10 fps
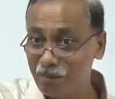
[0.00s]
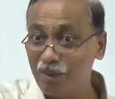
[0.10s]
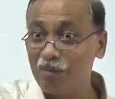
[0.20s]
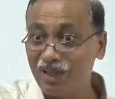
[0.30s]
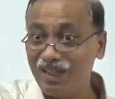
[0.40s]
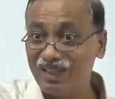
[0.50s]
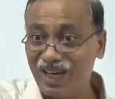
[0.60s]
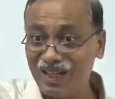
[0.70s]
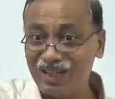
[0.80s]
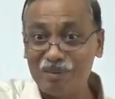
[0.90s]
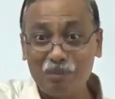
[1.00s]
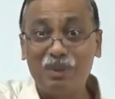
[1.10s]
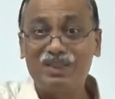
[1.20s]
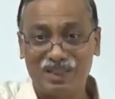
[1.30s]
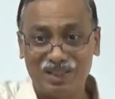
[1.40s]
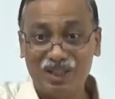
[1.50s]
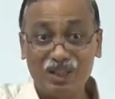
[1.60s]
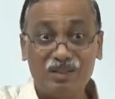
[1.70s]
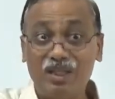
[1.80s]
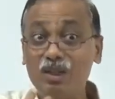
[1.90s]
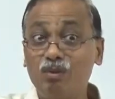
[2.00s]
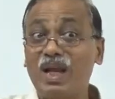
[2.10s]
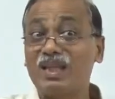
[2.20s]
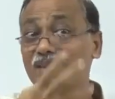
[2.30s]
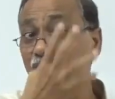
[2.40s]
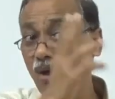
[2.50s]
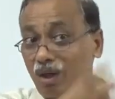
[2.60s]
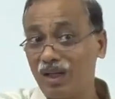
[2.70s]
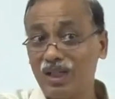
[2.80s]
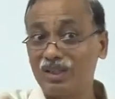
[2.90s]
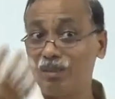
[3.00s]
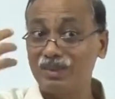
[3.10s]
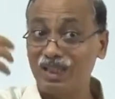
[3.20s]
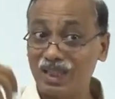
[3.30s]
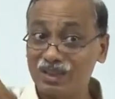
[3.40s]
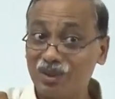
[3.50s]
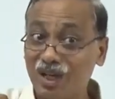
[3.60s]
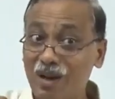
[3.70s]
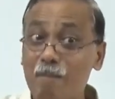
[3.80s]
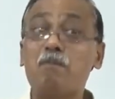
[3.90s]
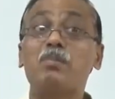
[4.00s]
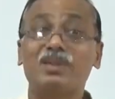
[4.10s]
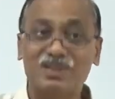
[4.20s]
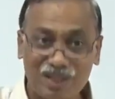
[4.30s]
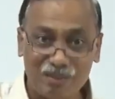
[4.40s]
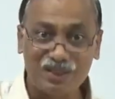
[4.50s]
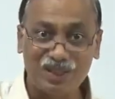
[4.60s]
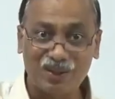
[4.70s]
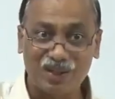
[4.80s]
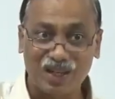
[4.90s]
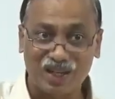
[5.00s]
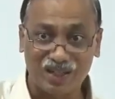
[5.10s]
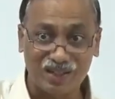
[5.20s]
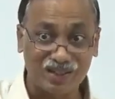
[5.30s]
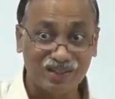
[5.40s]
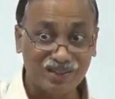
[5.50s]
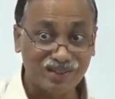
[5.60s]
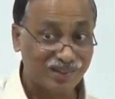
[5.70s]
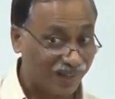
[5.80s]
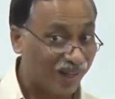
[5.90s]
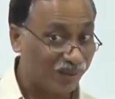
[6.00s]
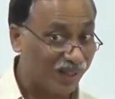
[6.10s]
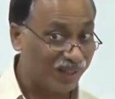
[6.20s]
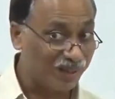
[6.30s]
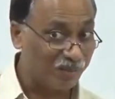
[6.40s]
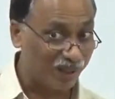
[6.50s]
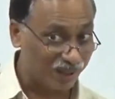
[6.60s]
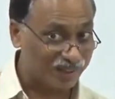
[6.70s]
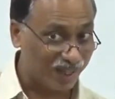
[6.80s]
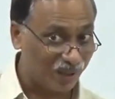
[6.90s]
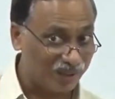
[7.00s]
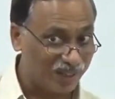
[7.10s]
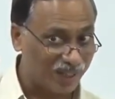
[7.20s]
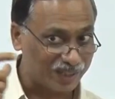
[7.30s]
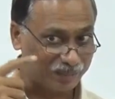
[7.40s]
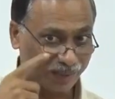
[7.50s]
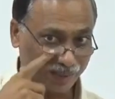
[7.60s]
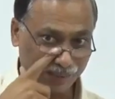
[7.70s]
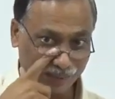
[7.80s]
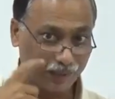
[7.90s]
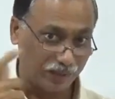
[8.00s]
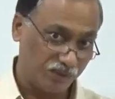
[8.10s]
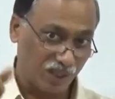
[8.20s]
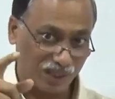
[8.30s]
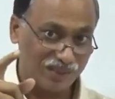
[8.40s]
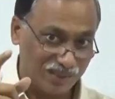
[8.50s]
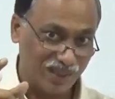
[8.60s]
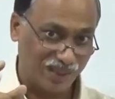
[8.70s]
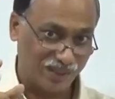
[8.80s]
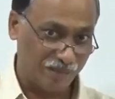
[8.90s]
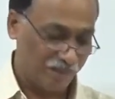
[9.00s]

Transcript: preparing that budget then you will accept the organizational budget as your personal budget or target are you getting the point psychological aspect that you are consulted.